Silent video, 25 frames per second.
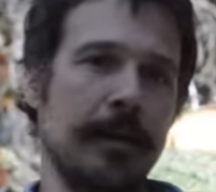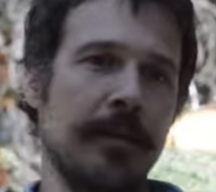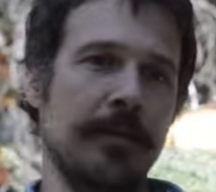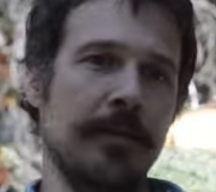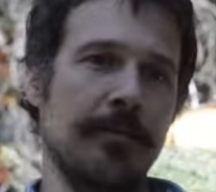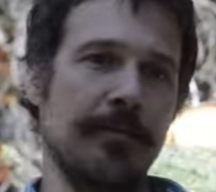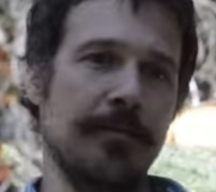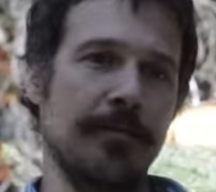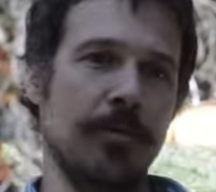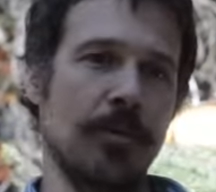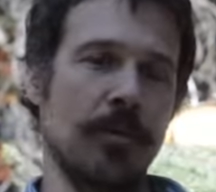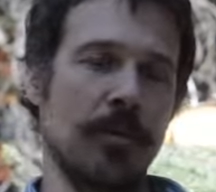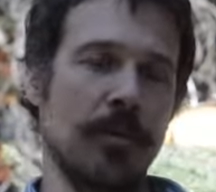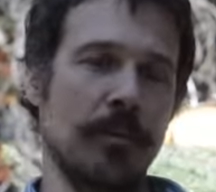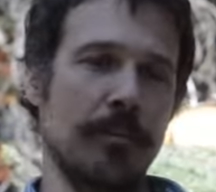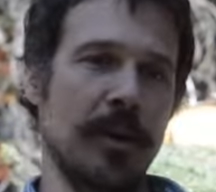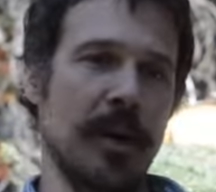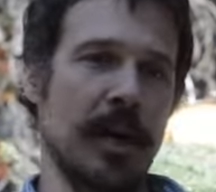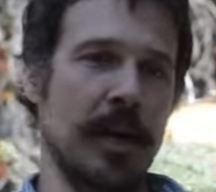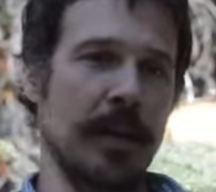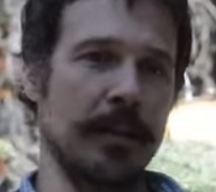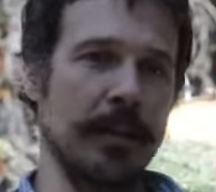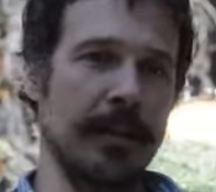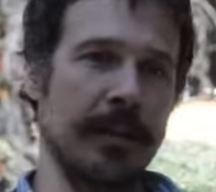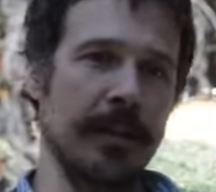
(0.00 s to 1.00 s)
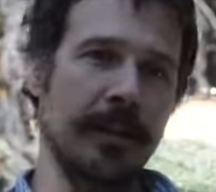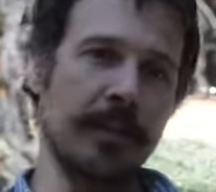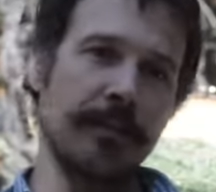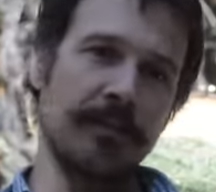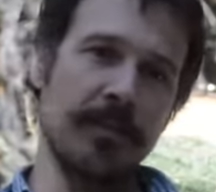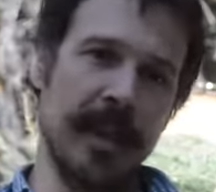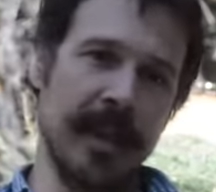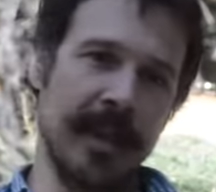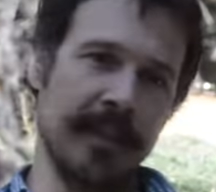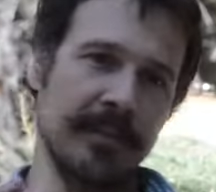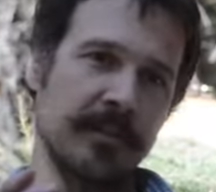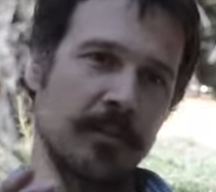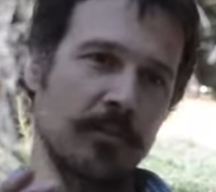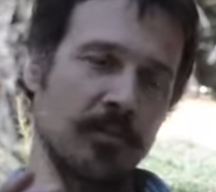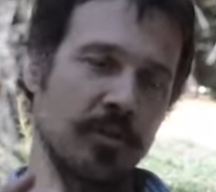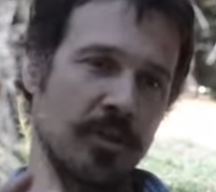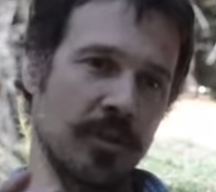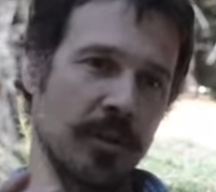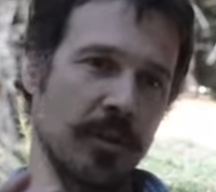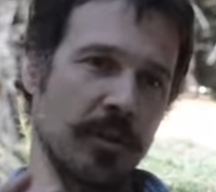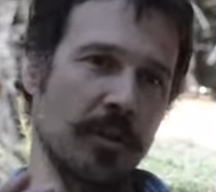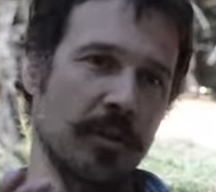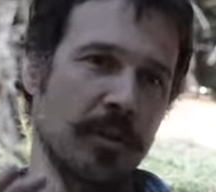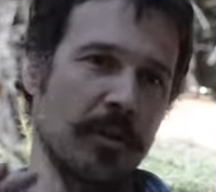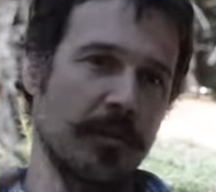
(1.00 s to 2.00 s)
for bottling, add some
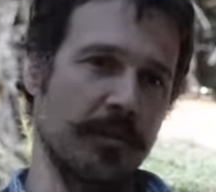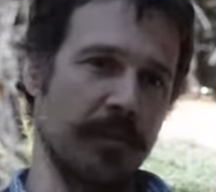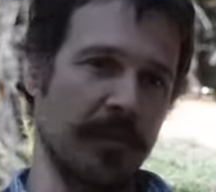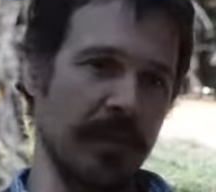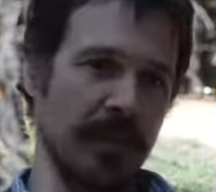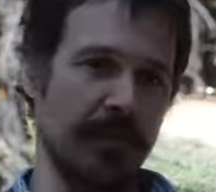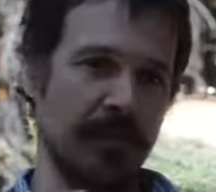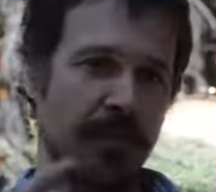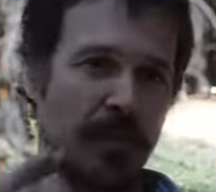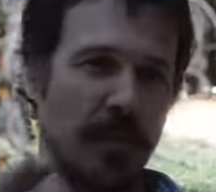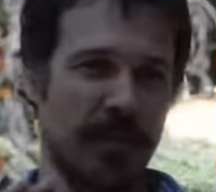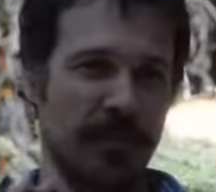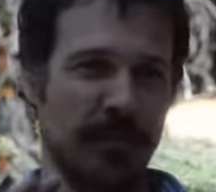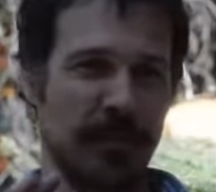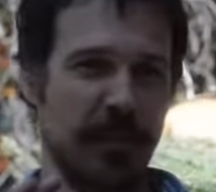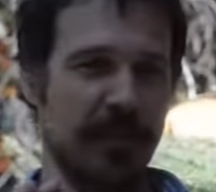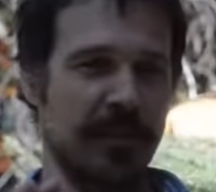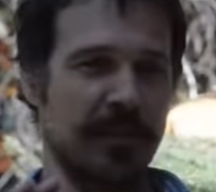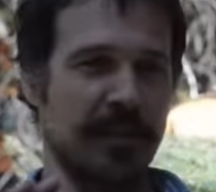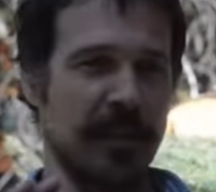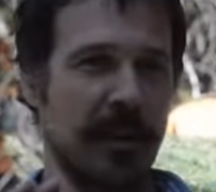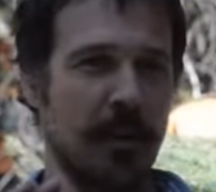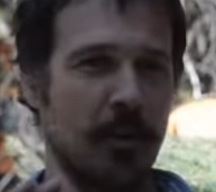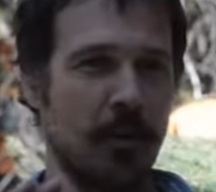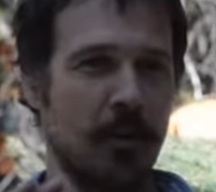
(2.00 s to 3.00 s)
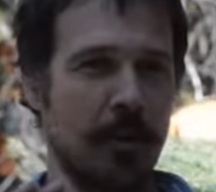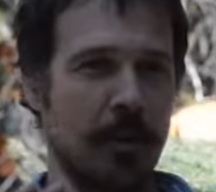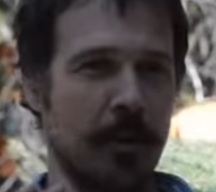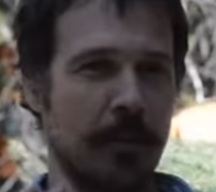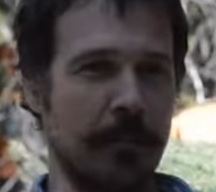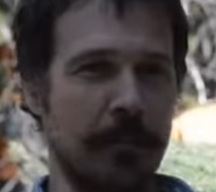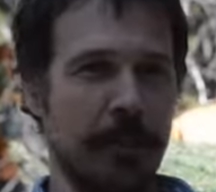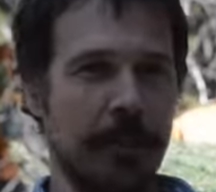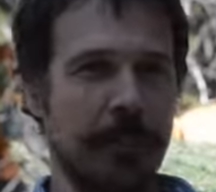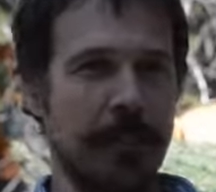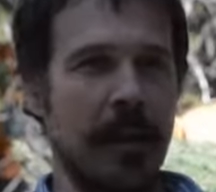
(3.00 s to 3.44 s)
sugar in the form of our sourwort,